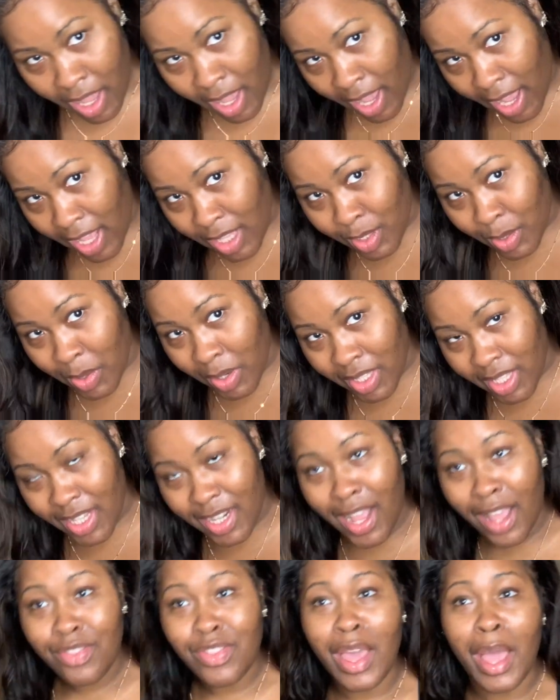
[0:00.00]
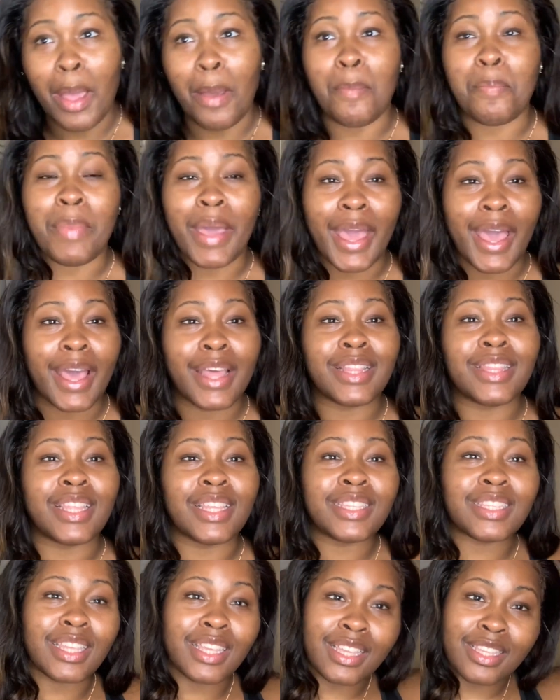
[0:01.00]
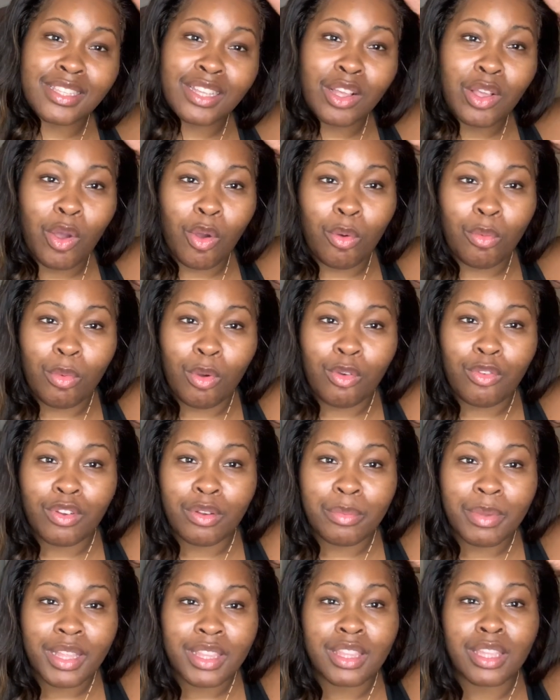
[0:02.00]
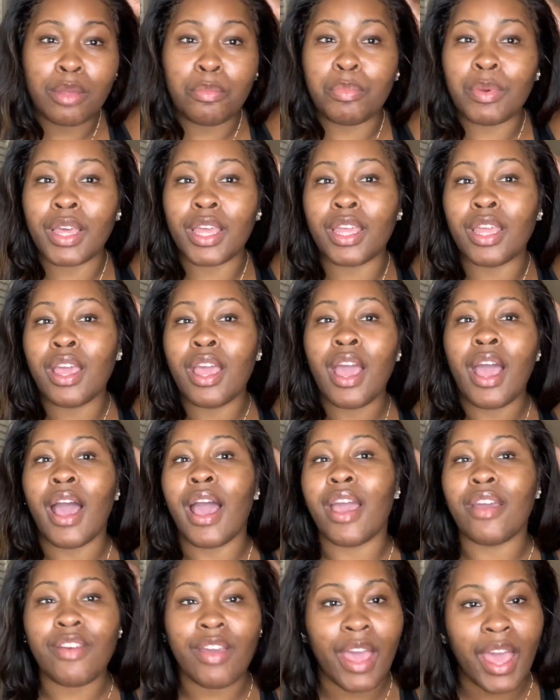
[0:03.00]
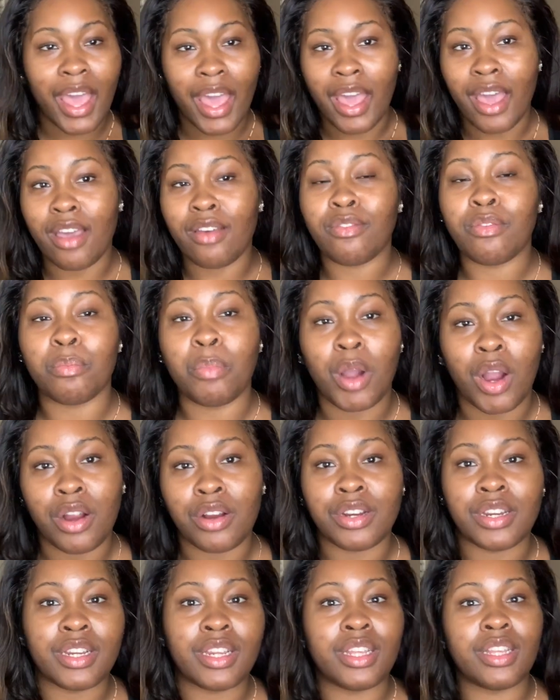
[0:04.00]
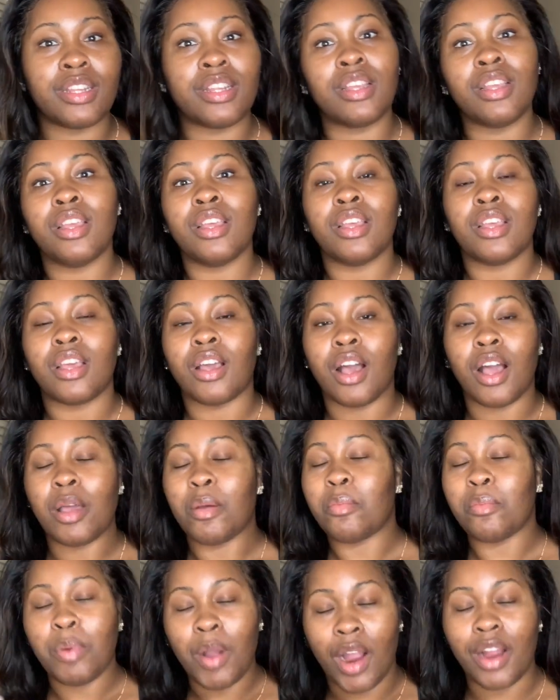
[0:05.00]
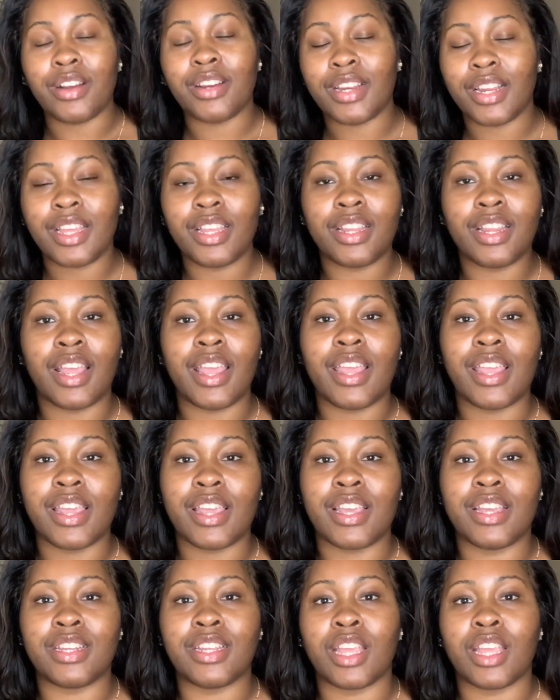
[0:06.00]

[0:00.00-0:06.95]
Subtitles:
it's really not that bad. This is a comb over method, but I have parted it and